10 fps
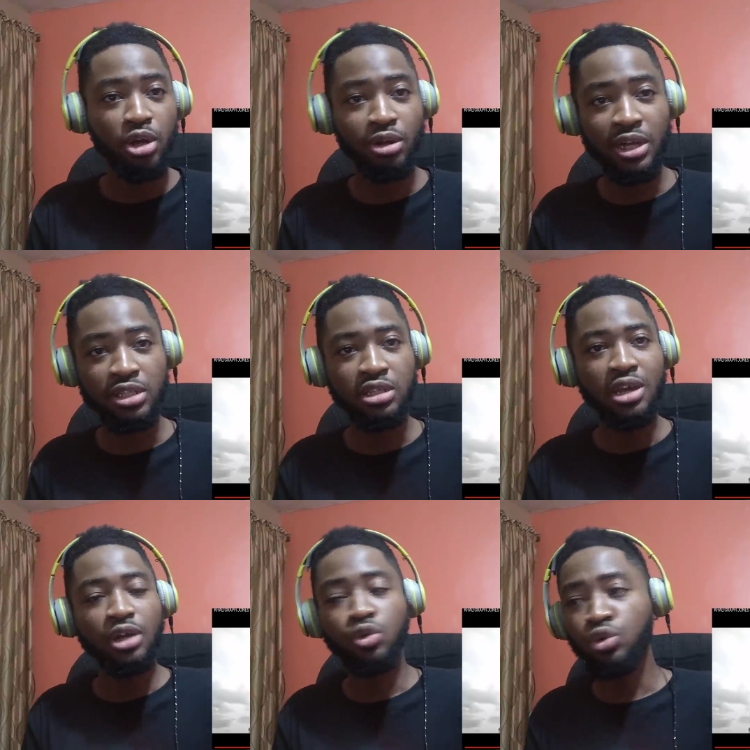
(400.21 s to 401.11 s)
all right,
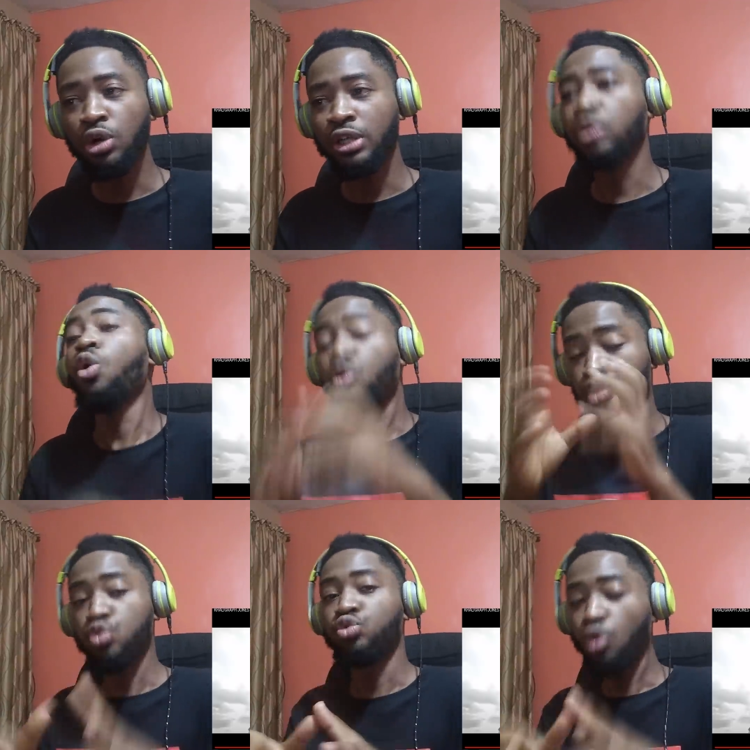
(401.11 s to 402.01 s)
who and
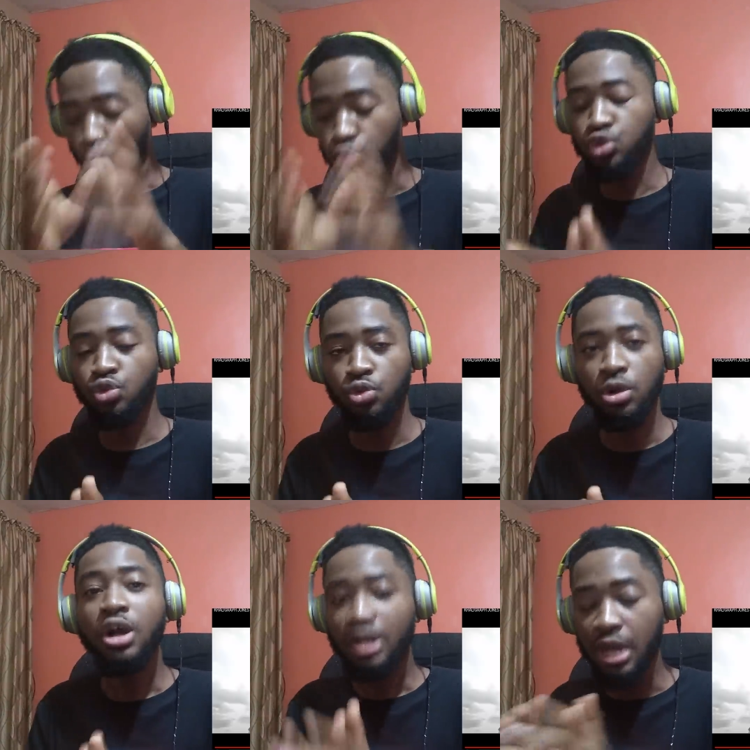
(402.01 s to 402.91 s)
also also
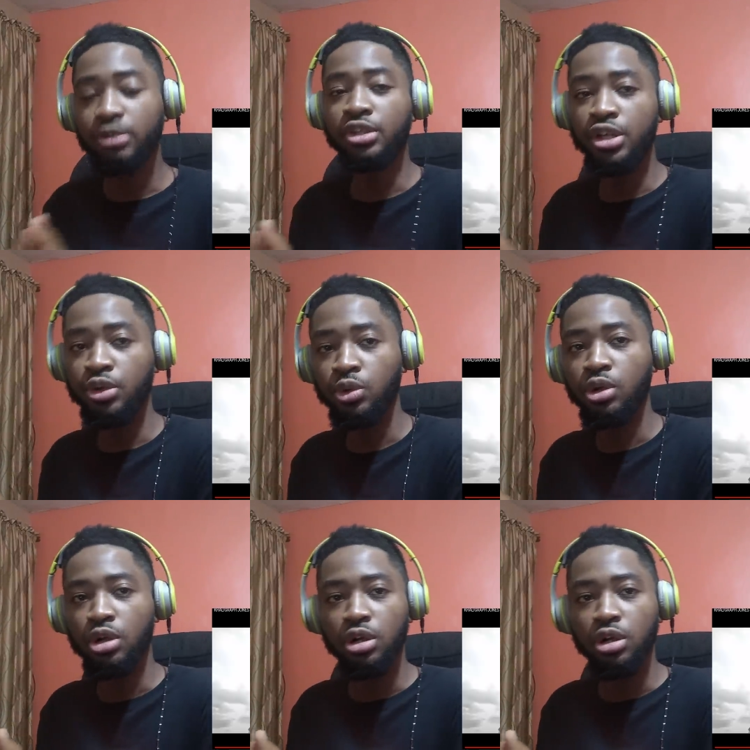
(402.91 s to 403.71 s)
Kao Denero,